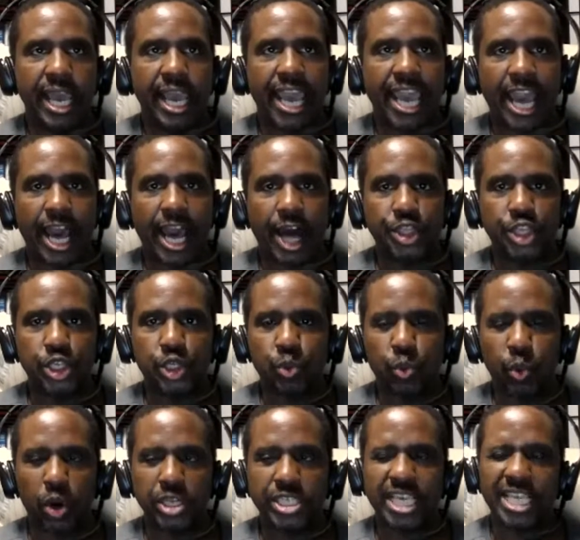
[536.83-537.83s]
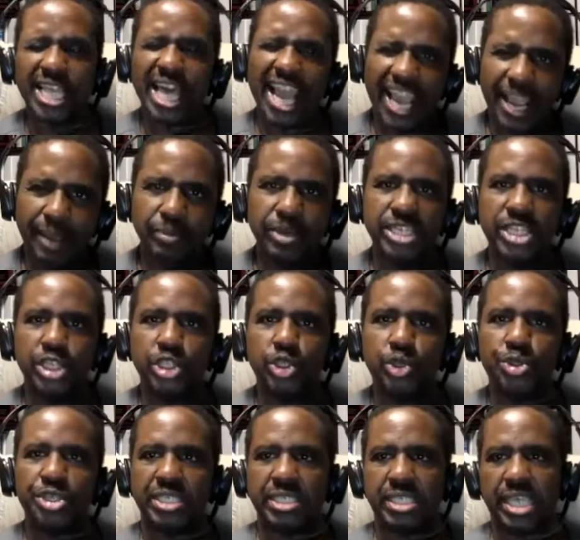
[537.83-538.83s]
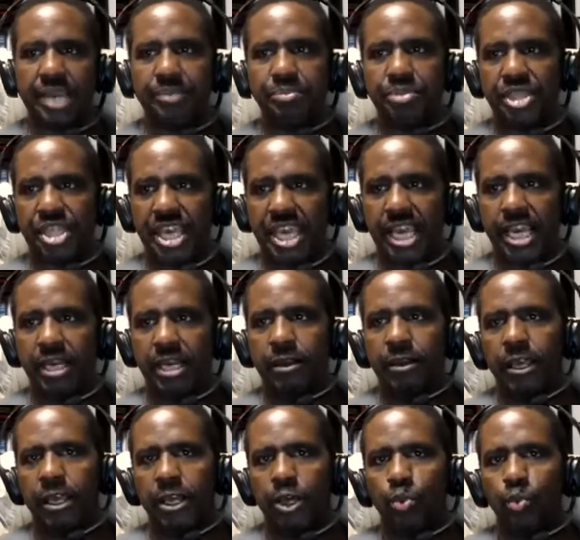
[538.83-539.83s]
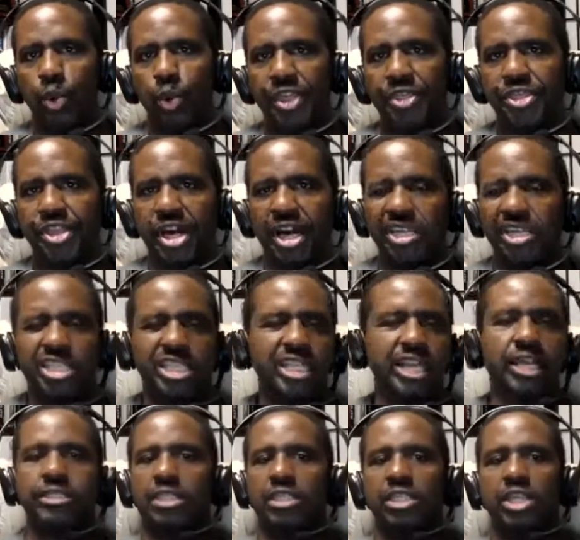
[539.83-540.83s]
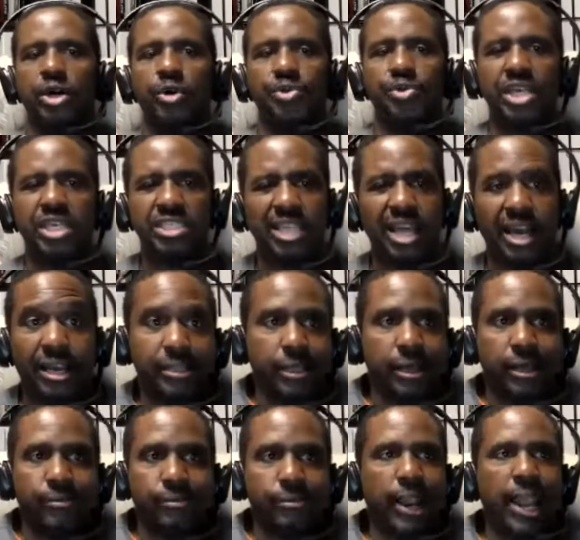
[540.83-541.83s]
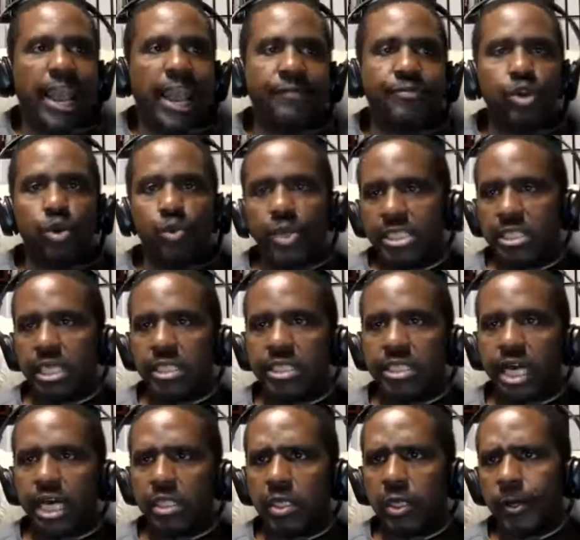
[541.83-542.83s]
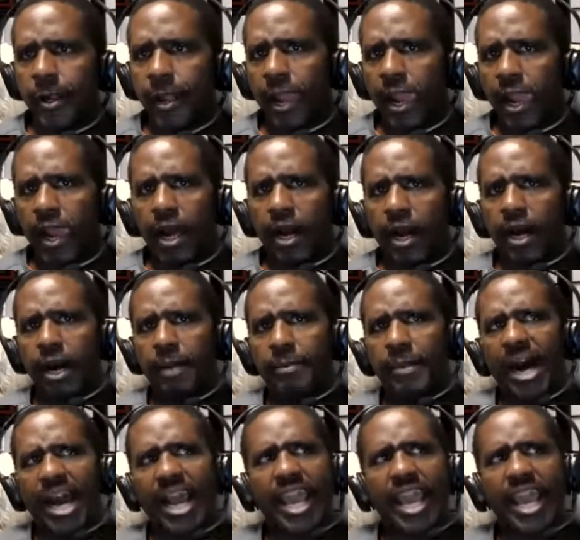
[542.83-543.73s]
how this works. And I am going to do the same thing with, she doesn't know this. I have no reason to tell her. I